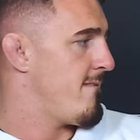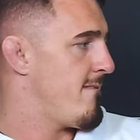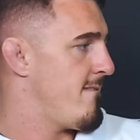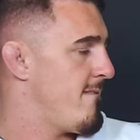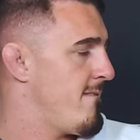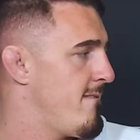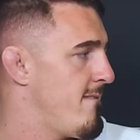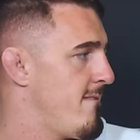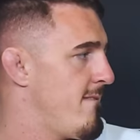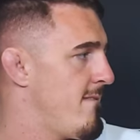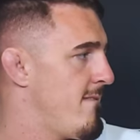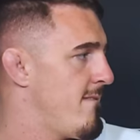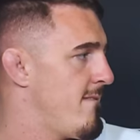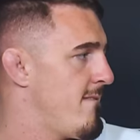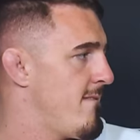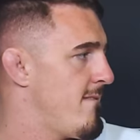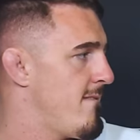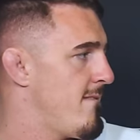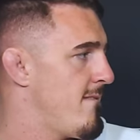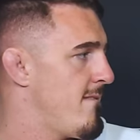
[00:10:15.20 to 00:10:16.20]

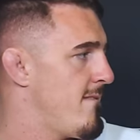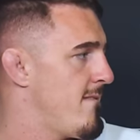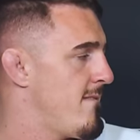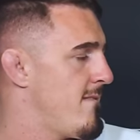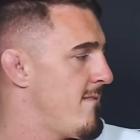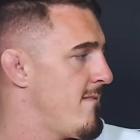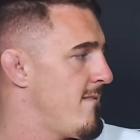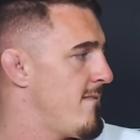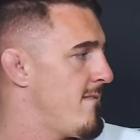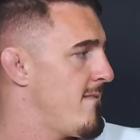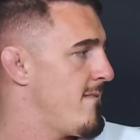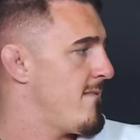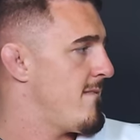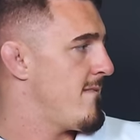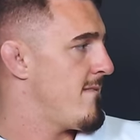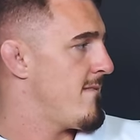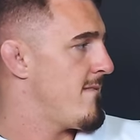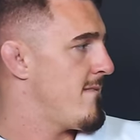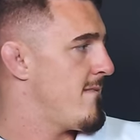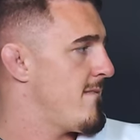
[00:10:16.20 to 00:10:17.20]

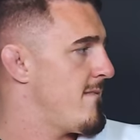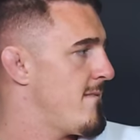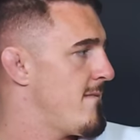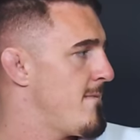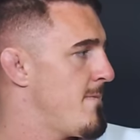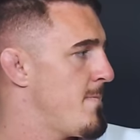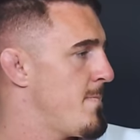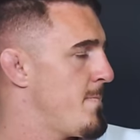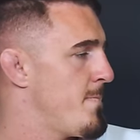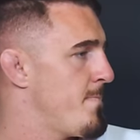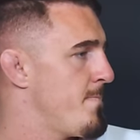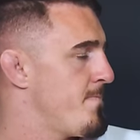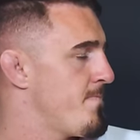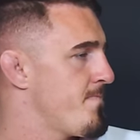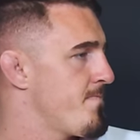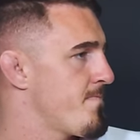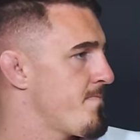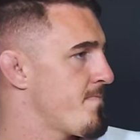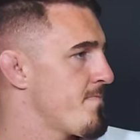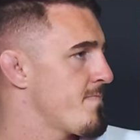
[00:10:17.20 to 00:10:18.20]

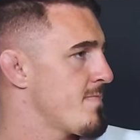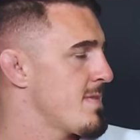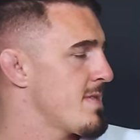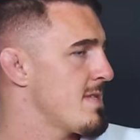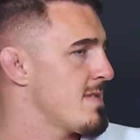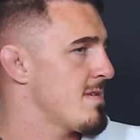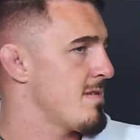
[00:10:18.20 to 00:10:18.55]
No words are spoken by the person on screen.